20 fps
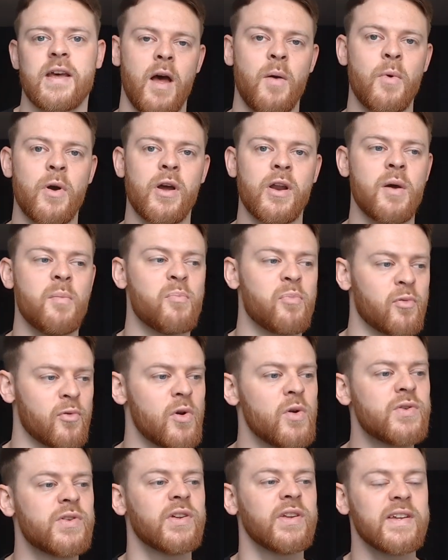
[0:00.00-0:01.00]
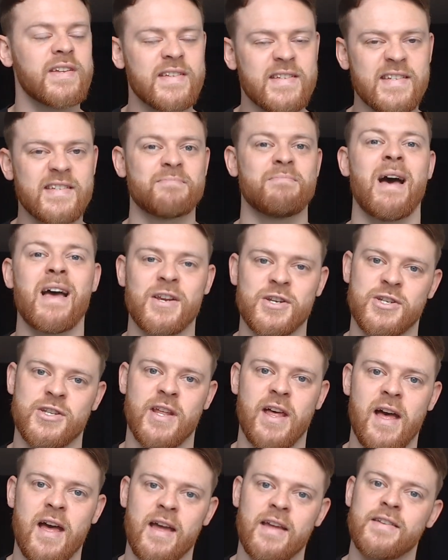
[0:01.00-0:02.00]
and we're going to brutally smash
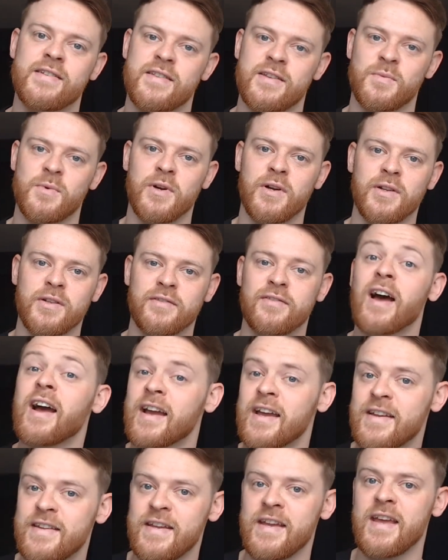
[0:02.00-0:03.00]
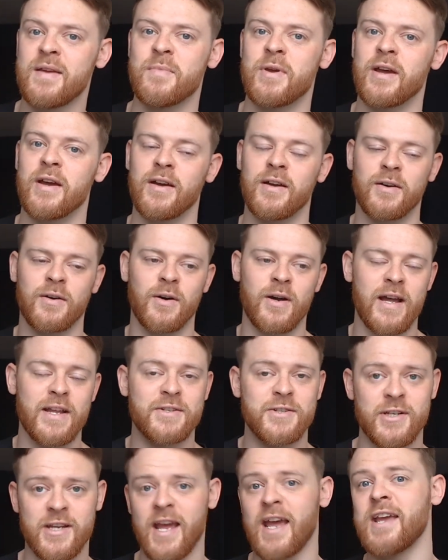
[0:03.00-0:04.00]
that into the world of academia or
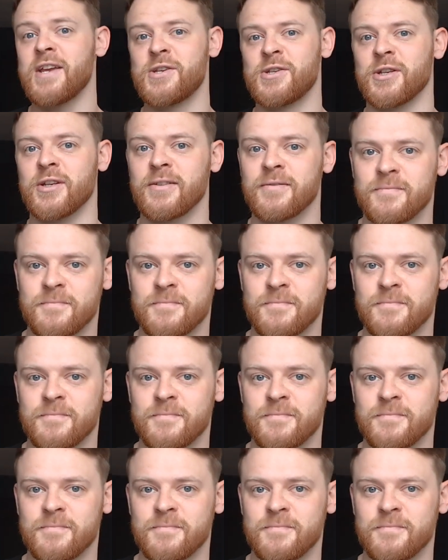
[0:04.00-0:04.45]
education,